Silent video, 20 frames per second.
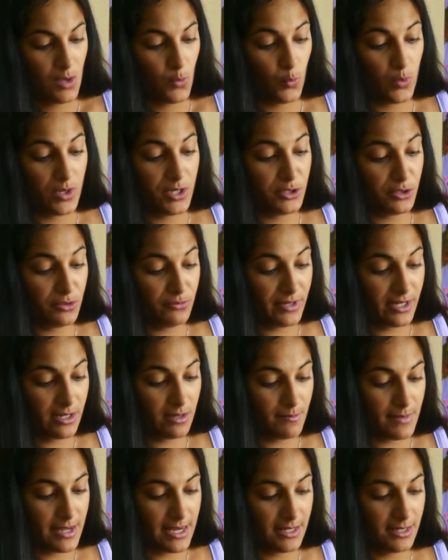we do
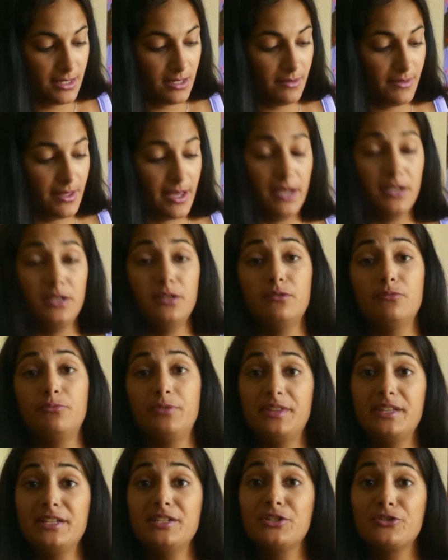recommend that you
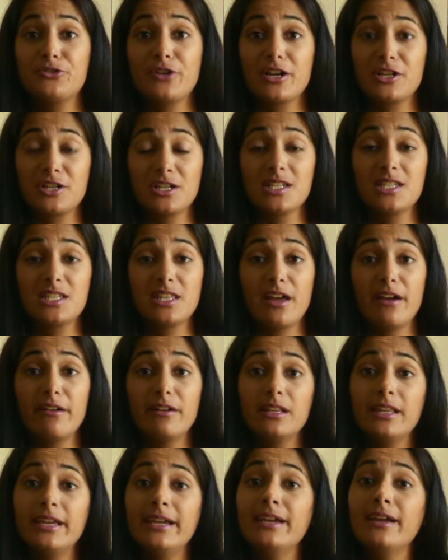read the instructions
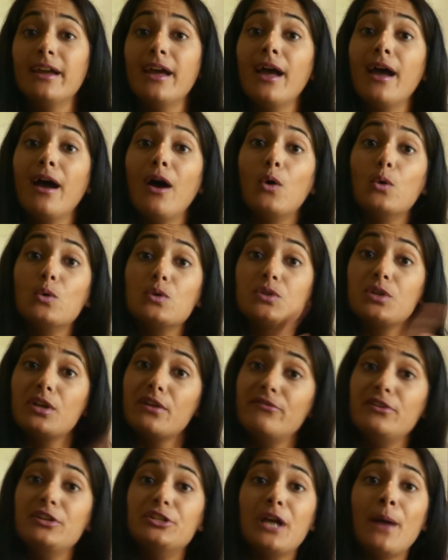thoroughly. Also,
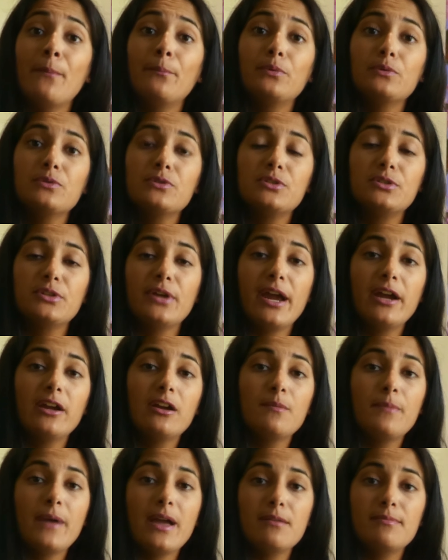if you jump onto
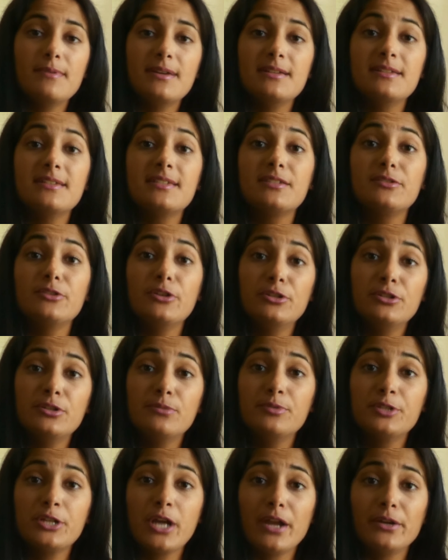Ergobaby's
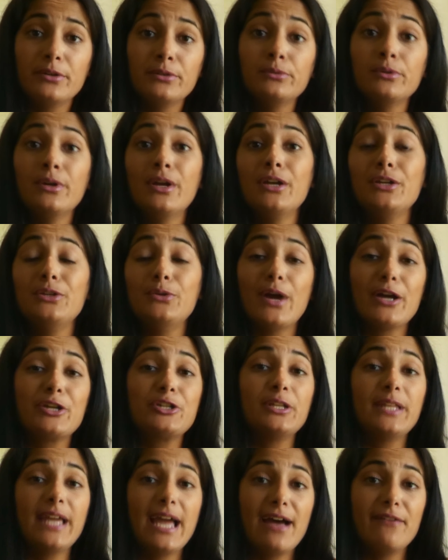YouTube channel, you
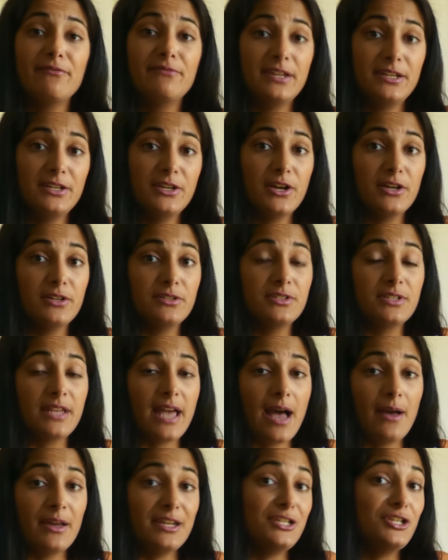actually have videos
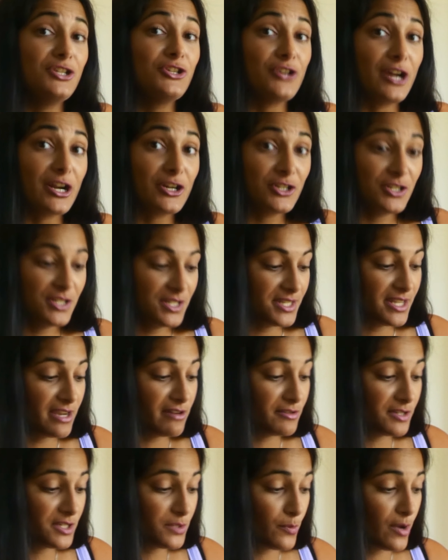and instructions
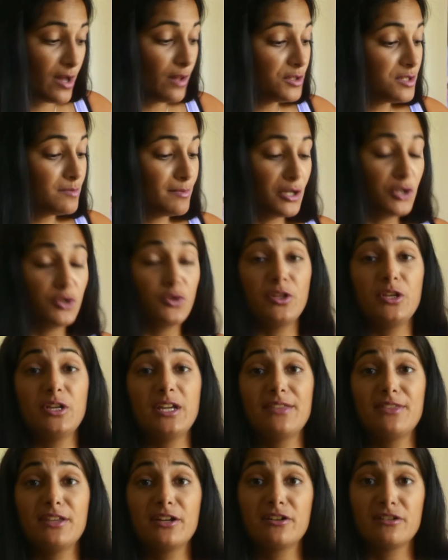there as well to make sure that you
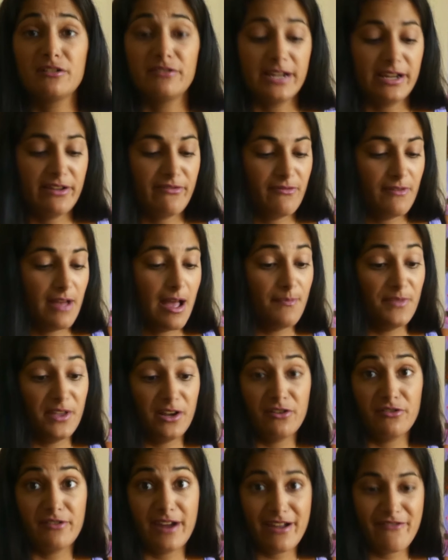get the
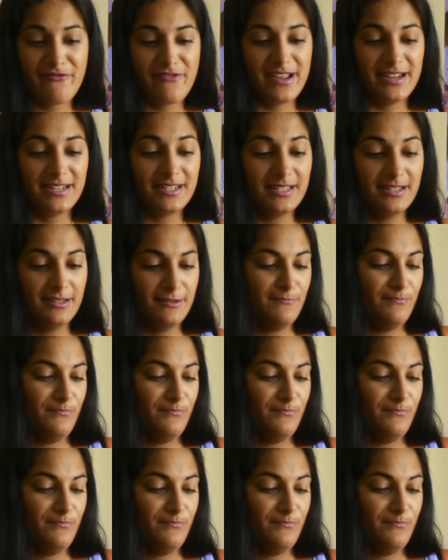correct feet.